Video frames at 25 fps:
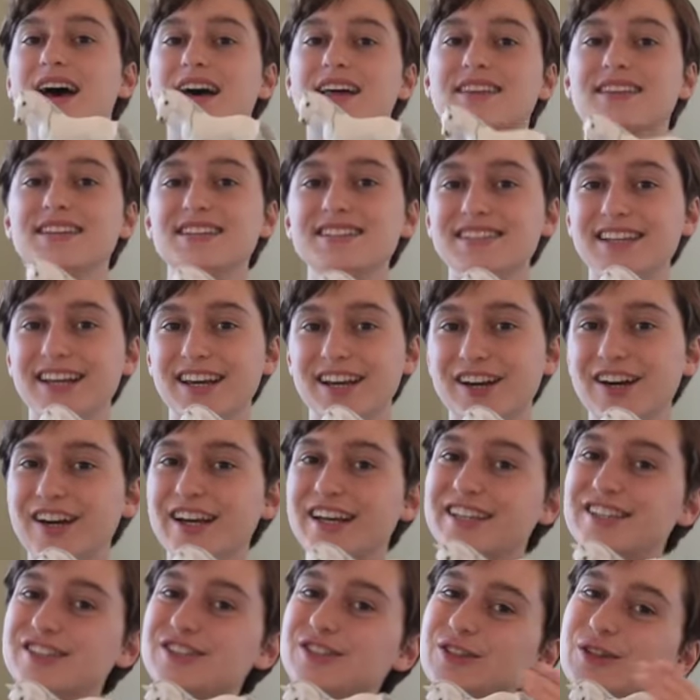This here
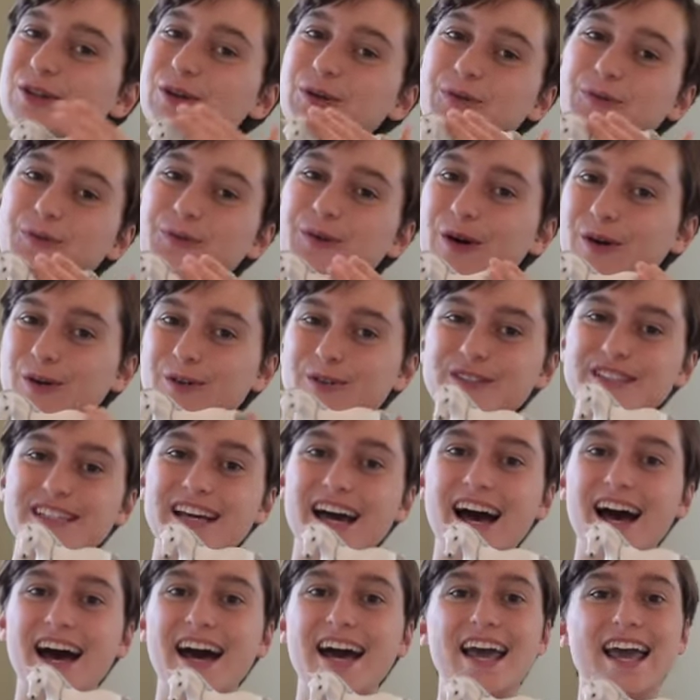is
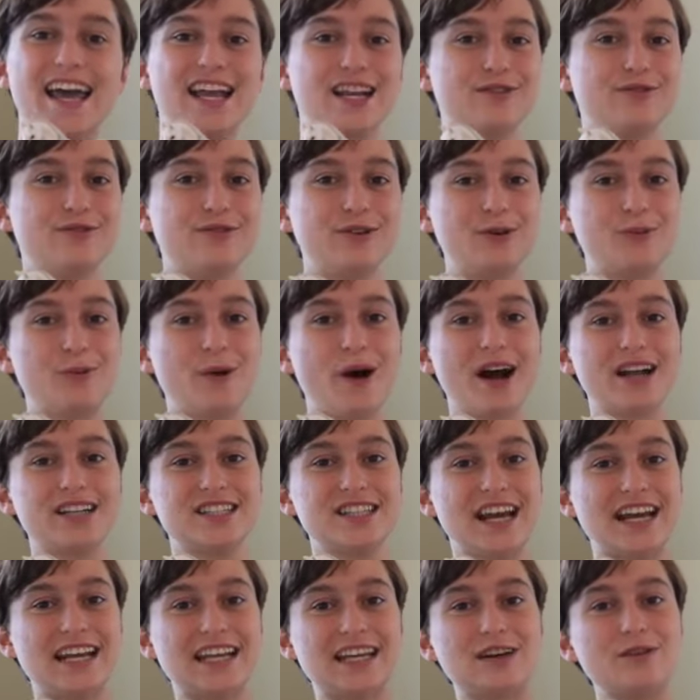Toronta, and if you watch
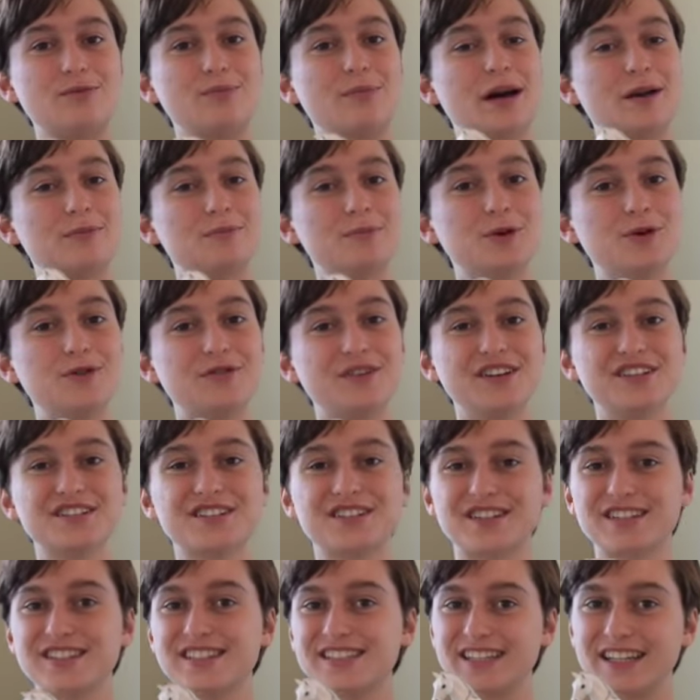any of my movies
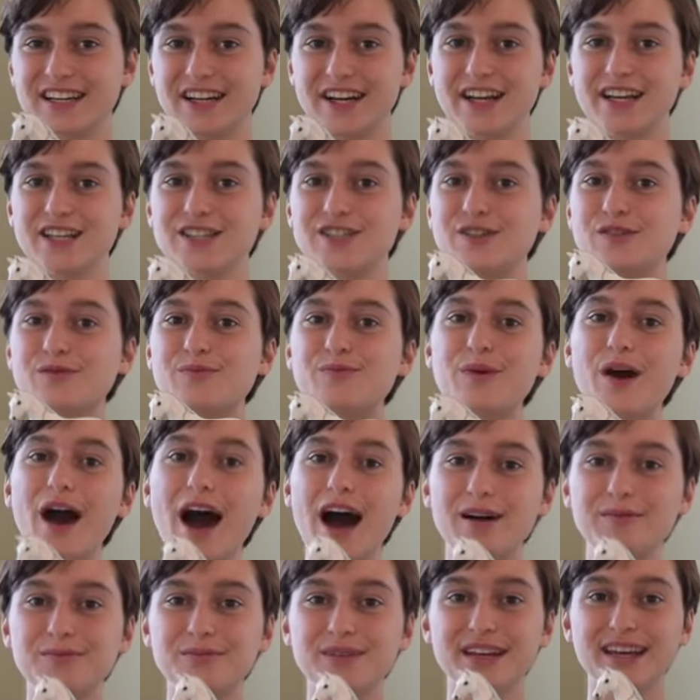or series, you've
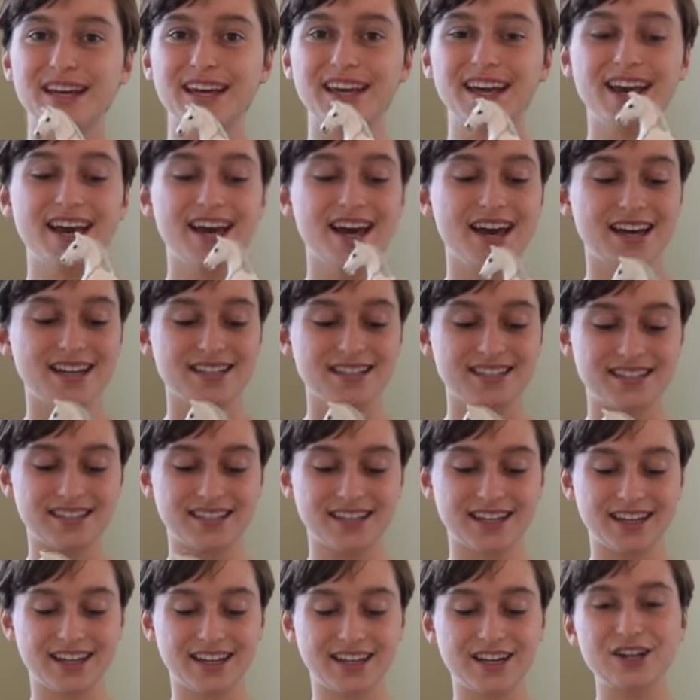probably
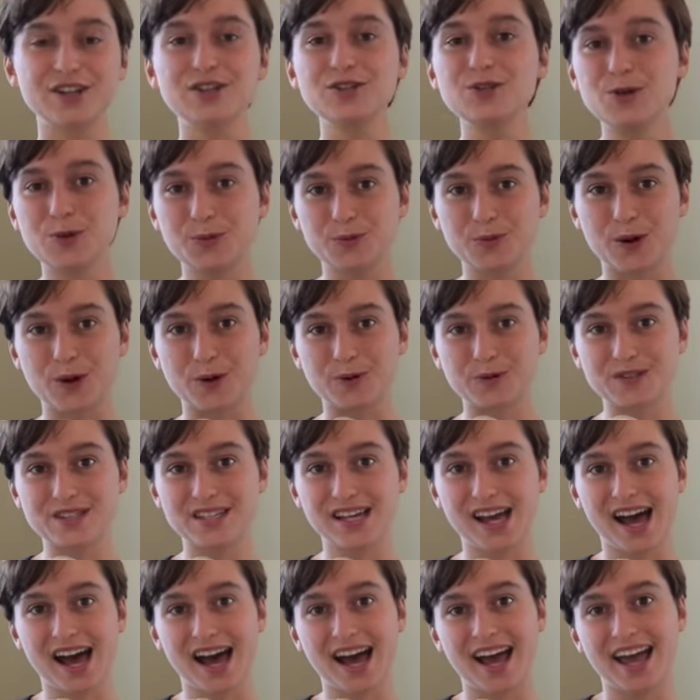seen
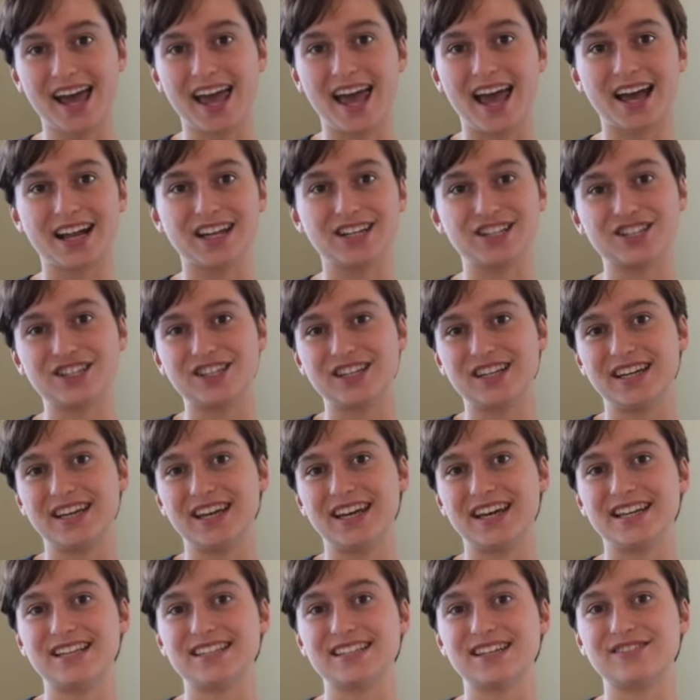Toronta, and she
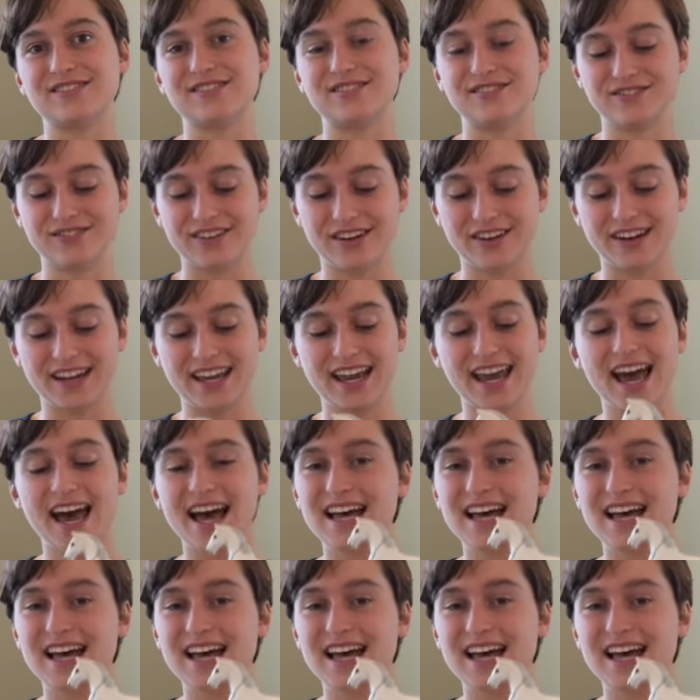is a very